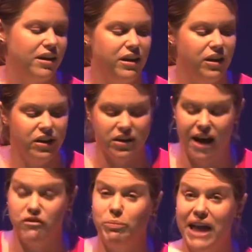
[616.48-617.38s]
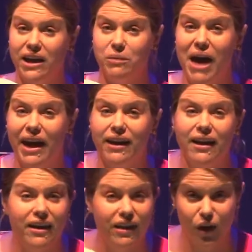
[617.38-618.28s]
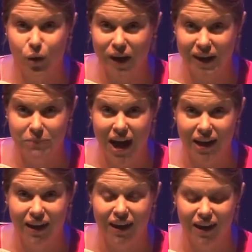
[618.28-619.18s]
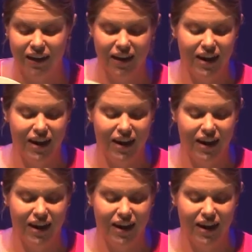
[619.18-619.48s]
you can have a black marker, a red marker,